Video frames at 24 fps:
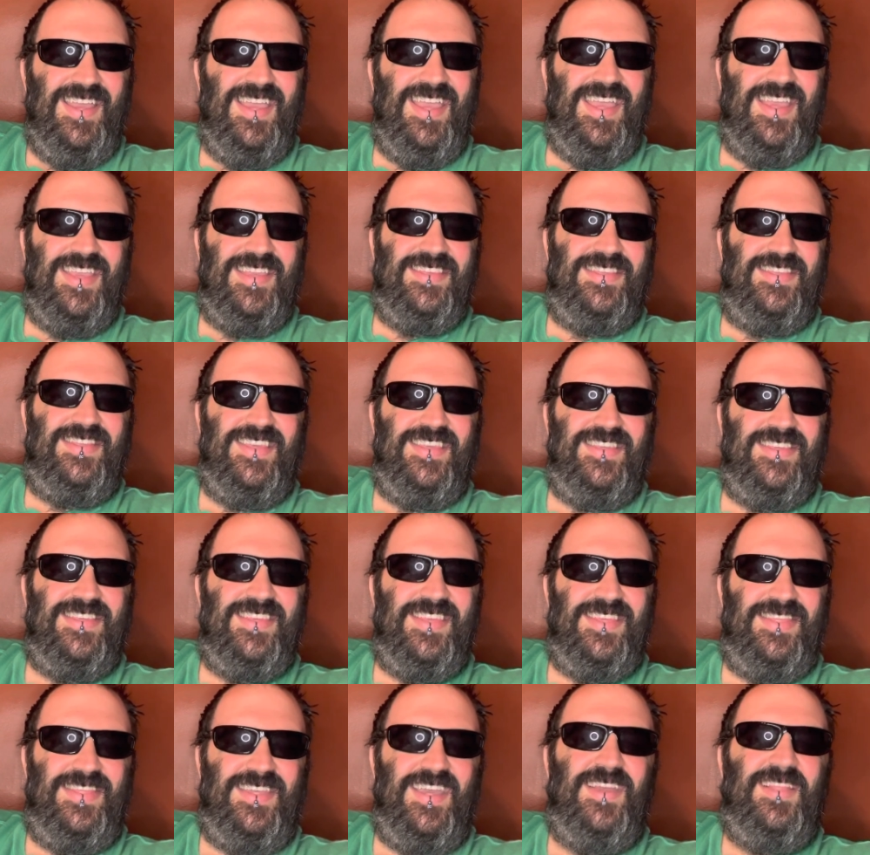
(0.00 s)
Is this
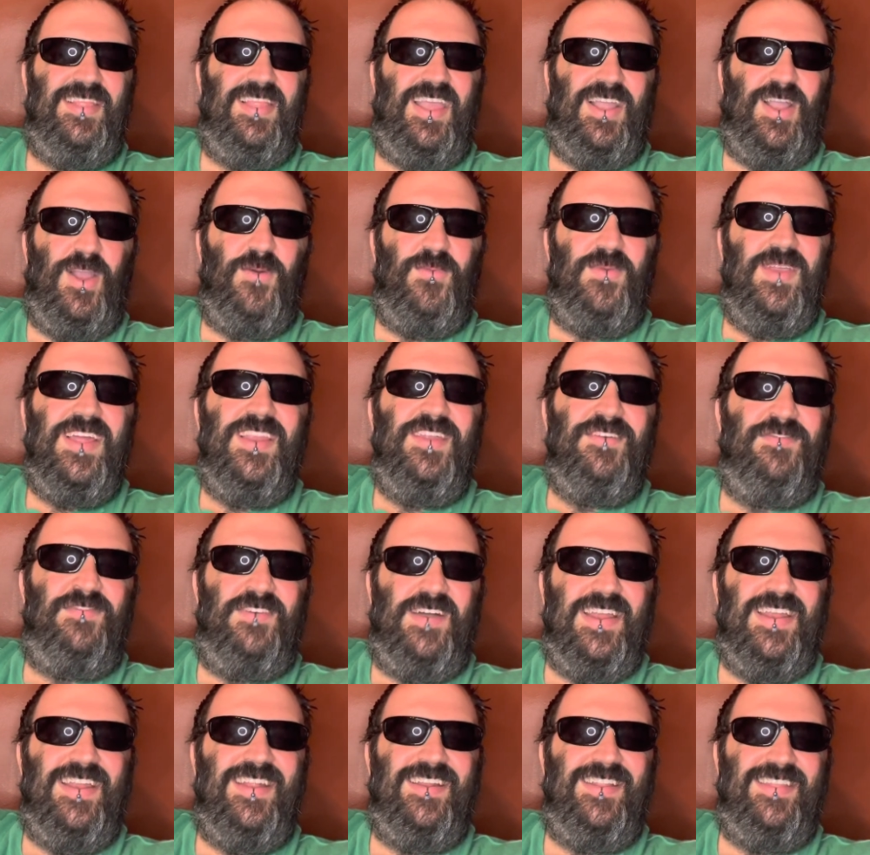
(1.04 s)
are we going to
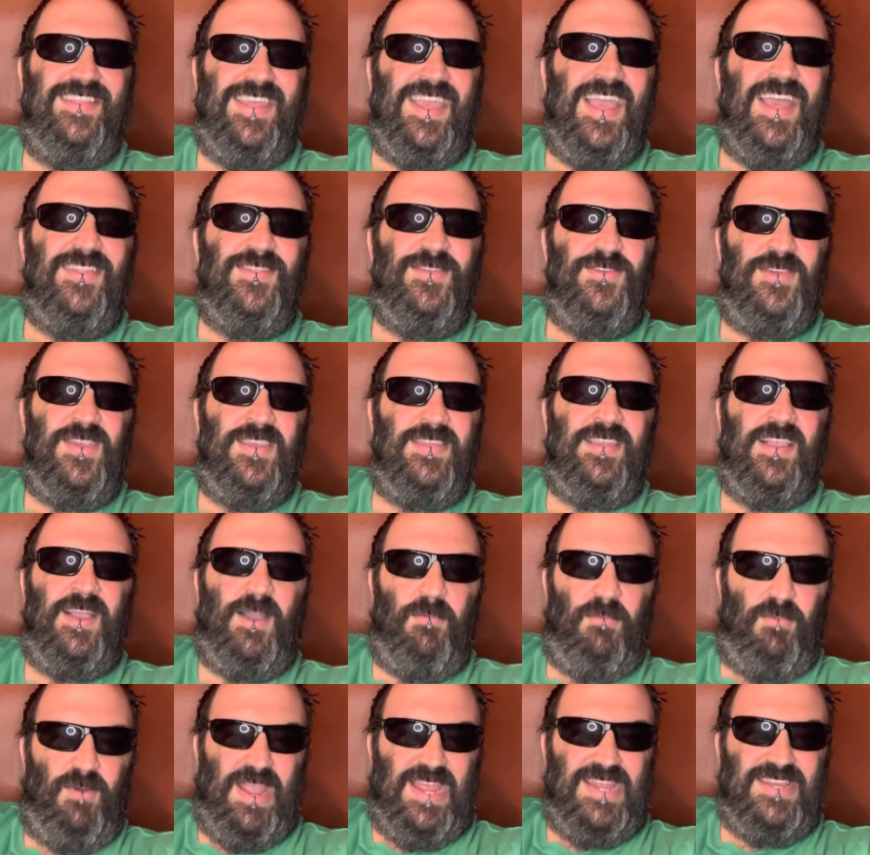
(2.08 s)
find out at the end that she has, like, a
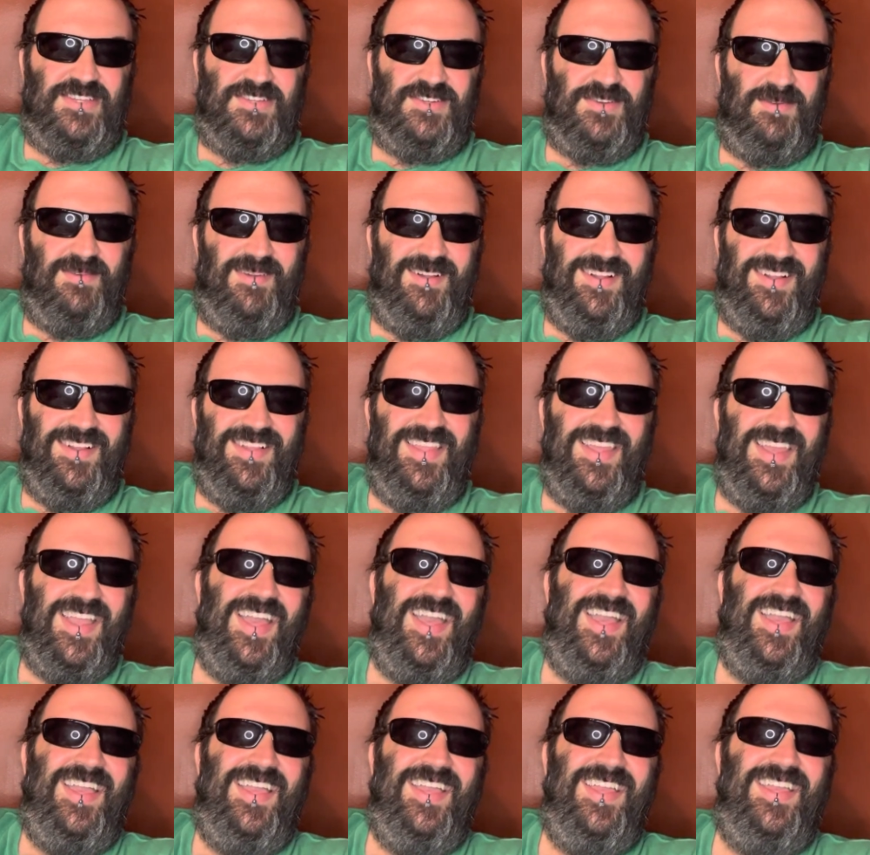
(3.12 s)
brain tumor? Like,
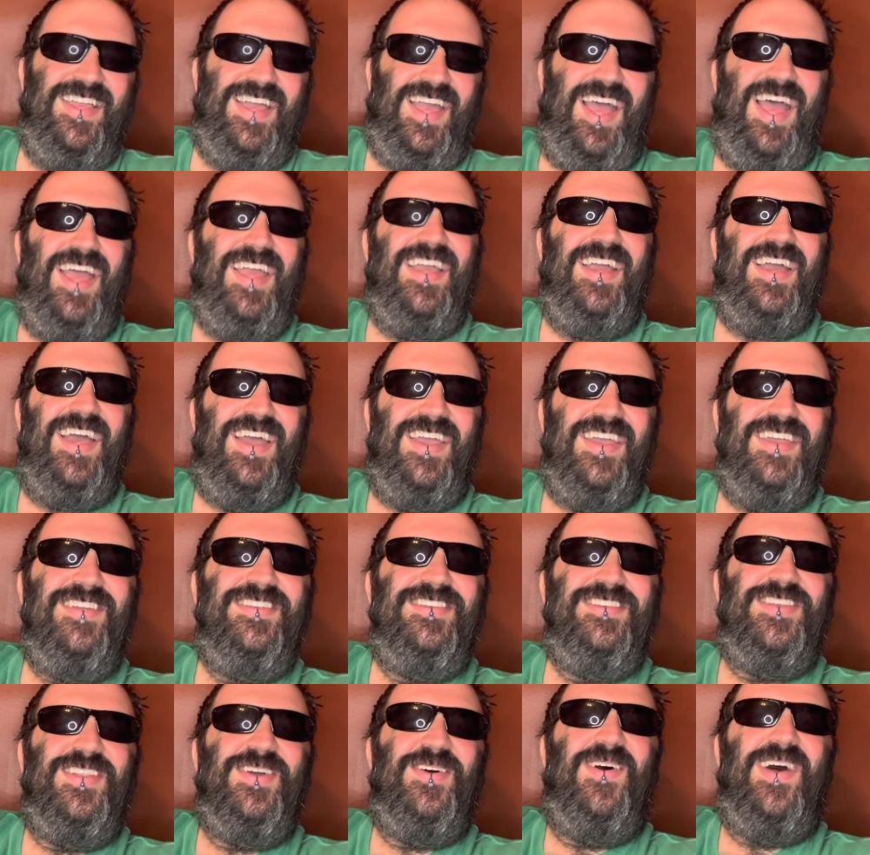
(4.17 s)
I had
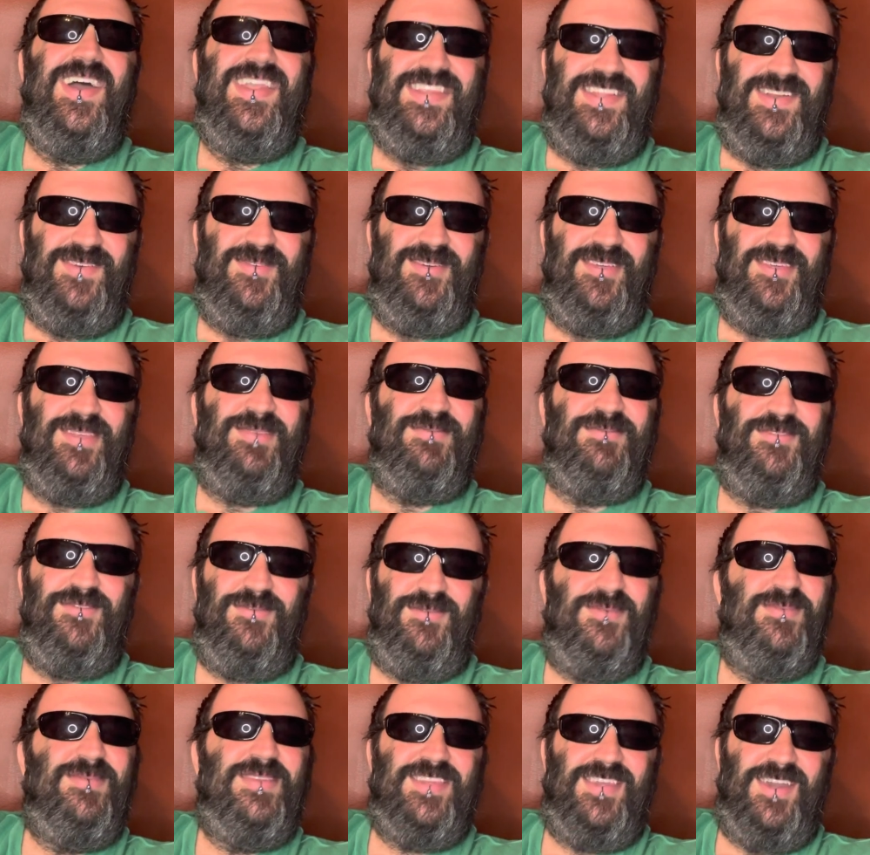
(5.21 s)
no idea where this movie
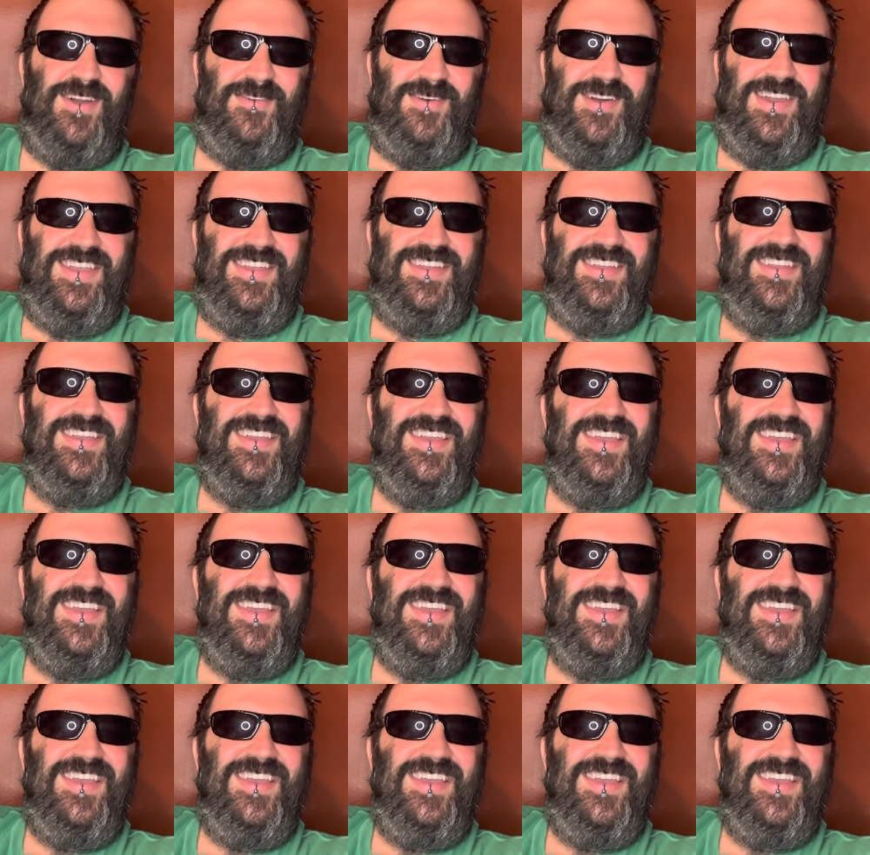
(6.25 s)
was going.